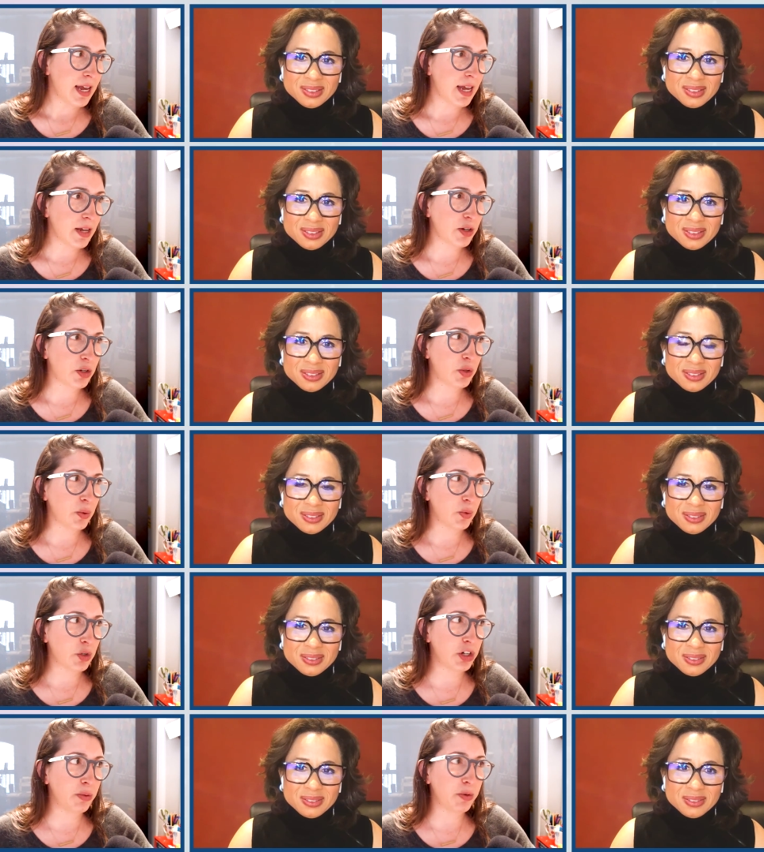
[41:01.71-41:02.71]
Speaker 1: is the,
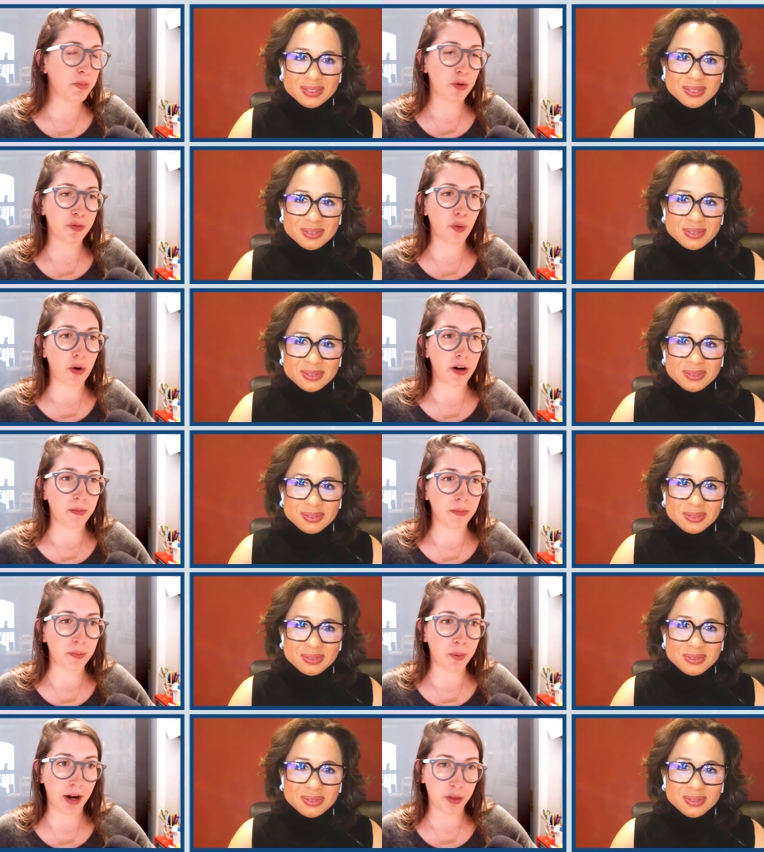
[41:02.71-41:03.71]
she would
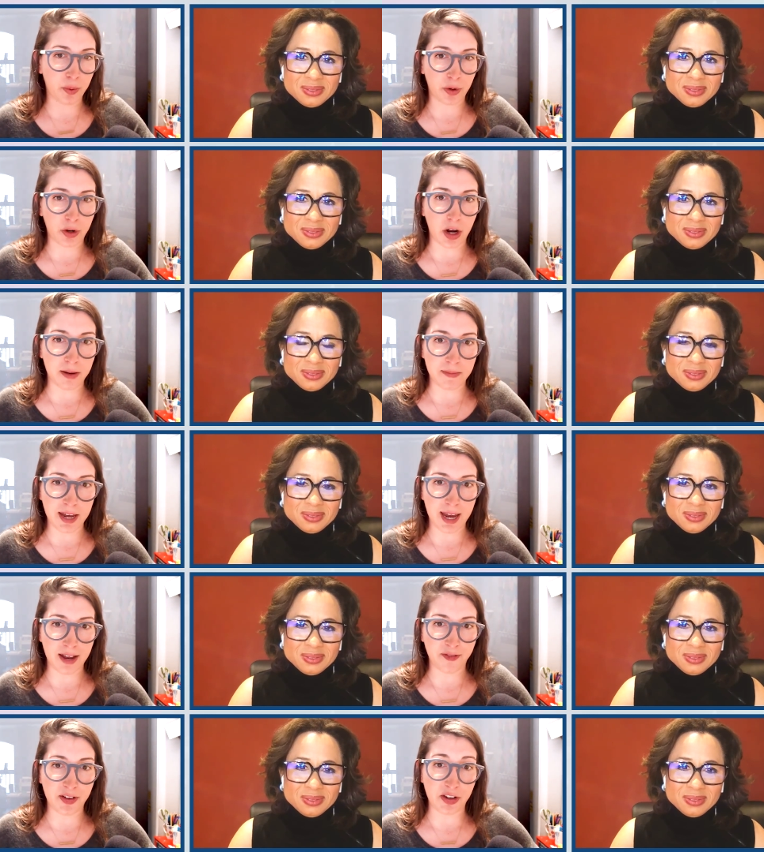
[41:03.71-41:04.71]
perform breath work on me.
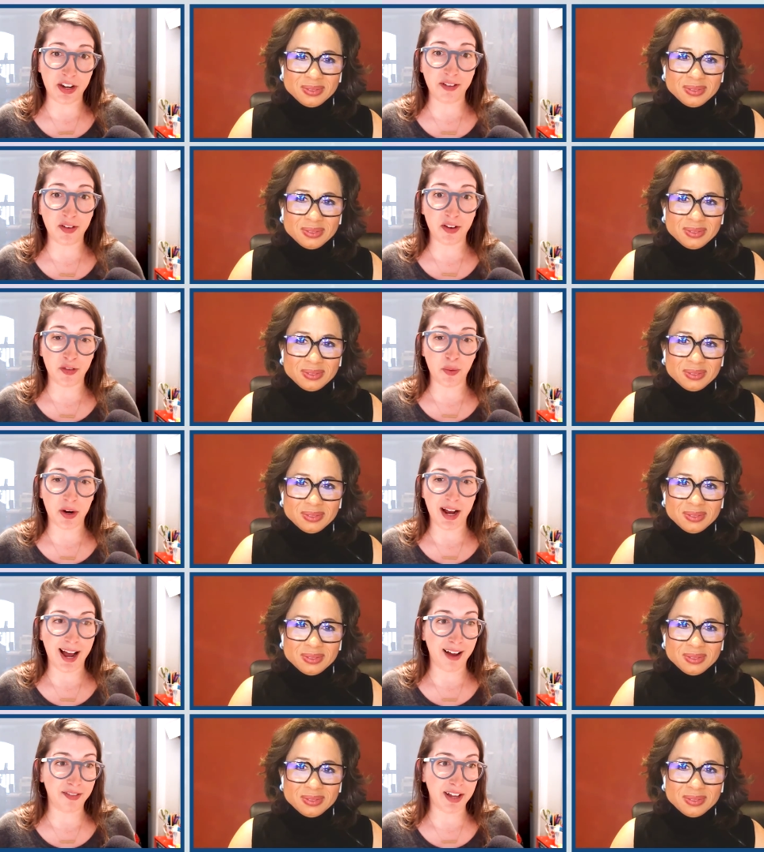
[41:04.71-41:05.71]
If it, even if you want to
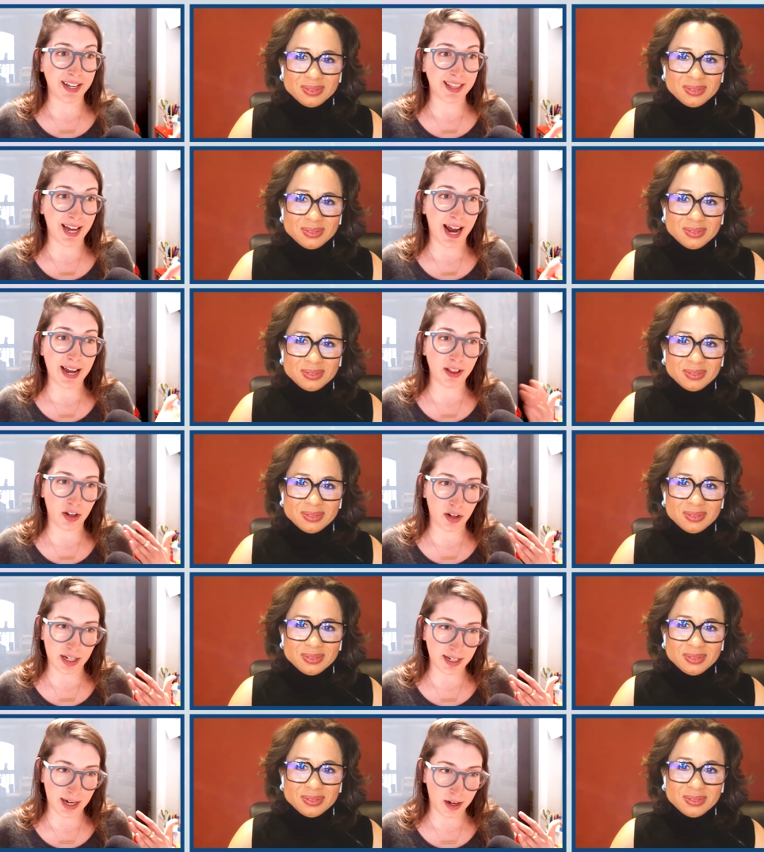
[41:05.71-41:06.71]
have like that, I look,
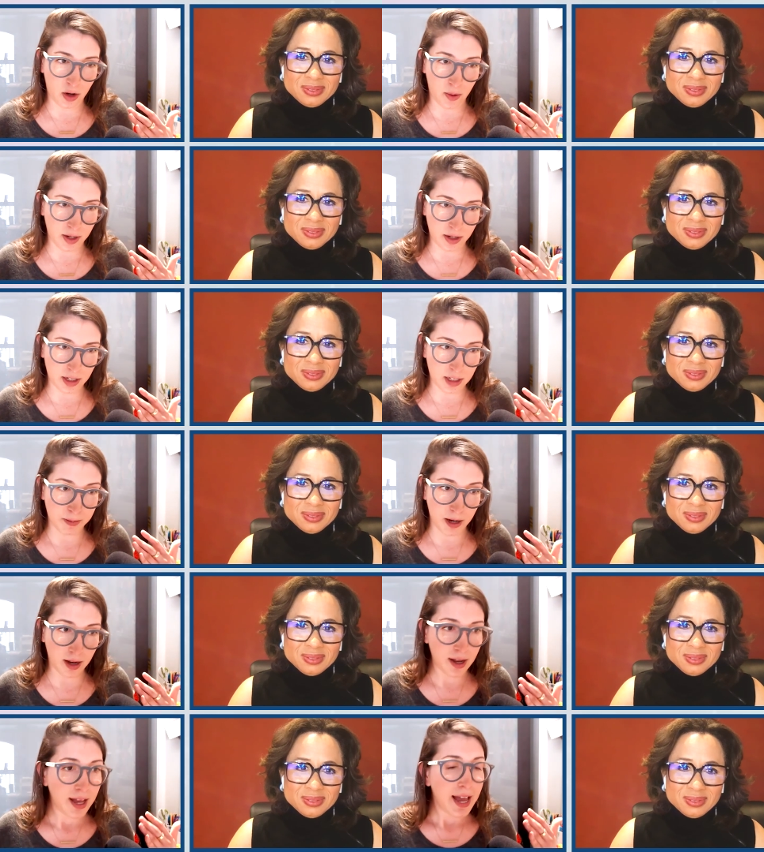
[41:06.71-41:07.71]
it's like a going to the
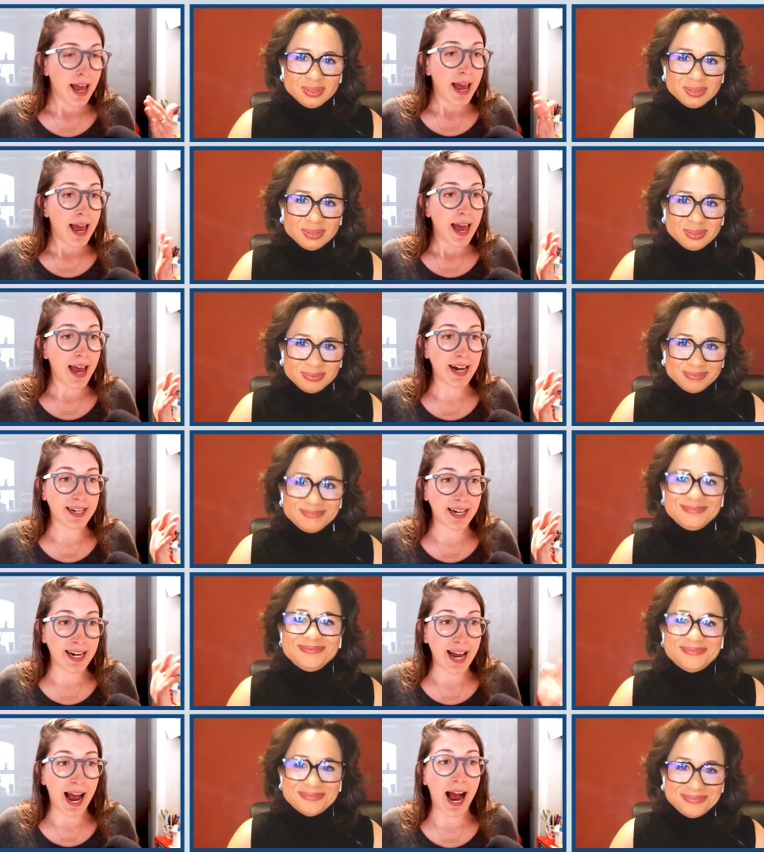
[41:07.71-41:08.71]
spa and it's like
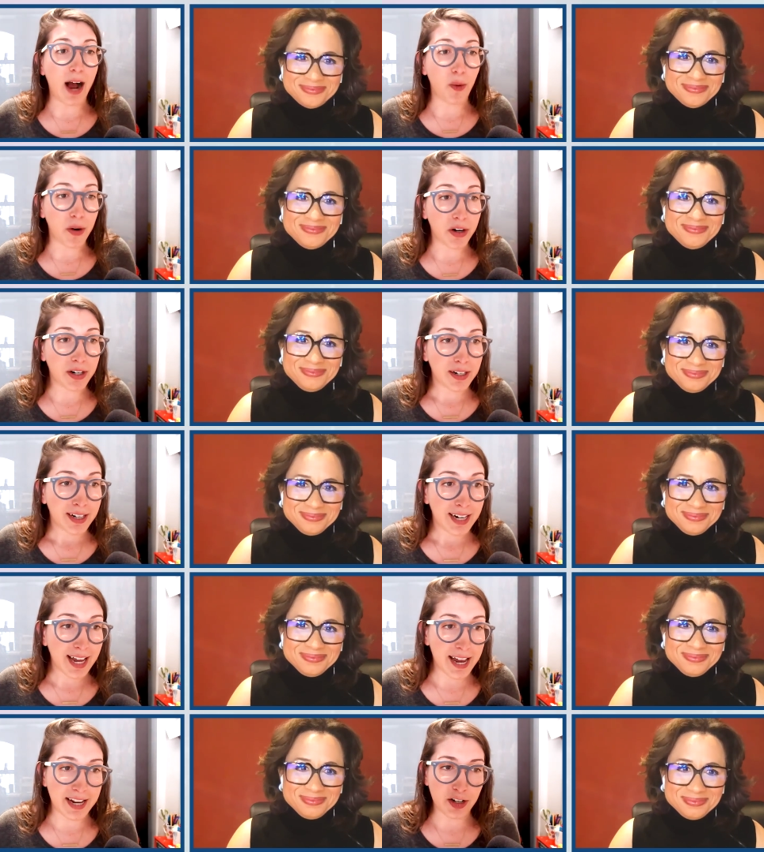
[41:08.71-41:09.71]
an hour
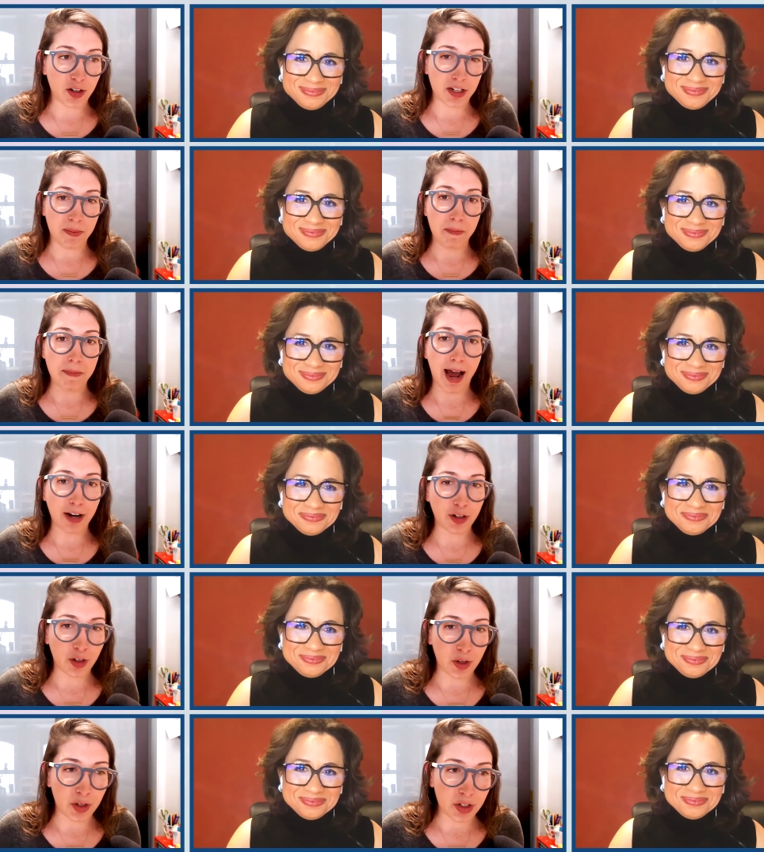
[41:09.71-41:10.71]
and it's just
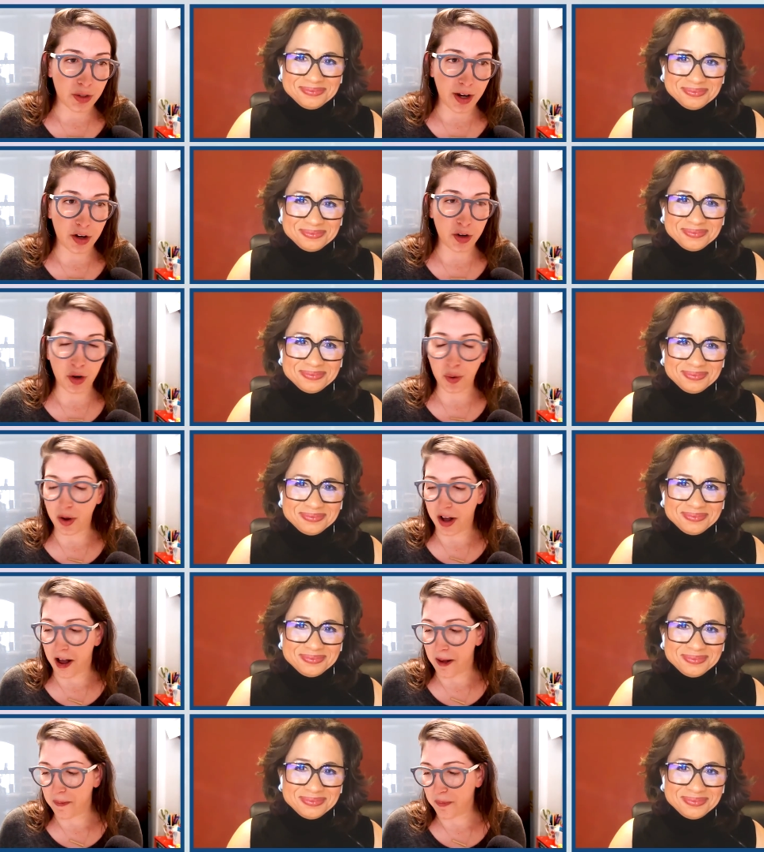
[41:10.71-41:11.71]
magical. So I don't know
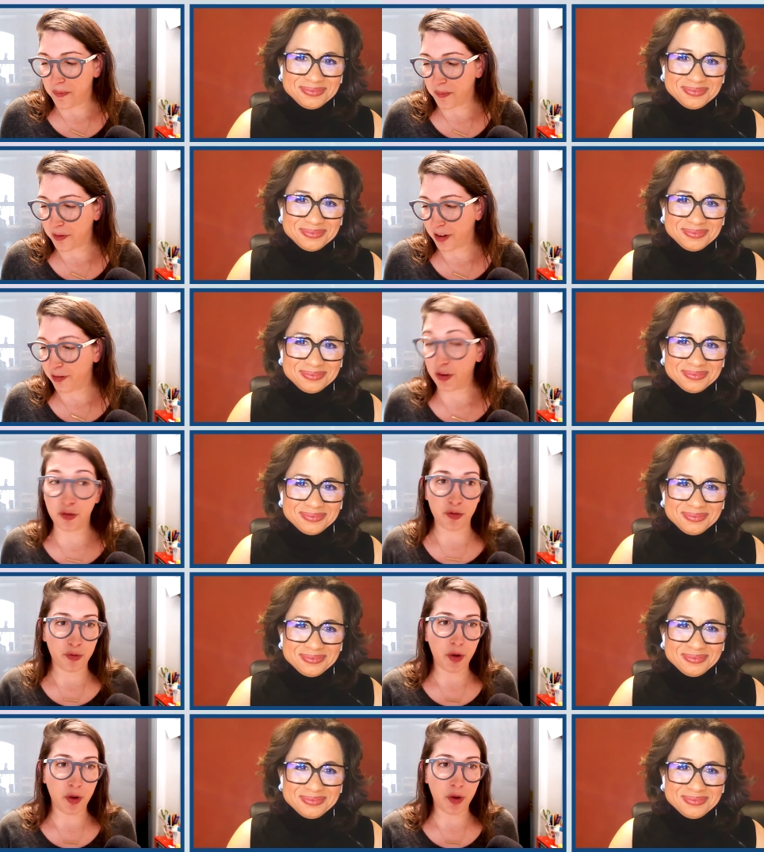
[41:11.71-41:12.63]
um, if you've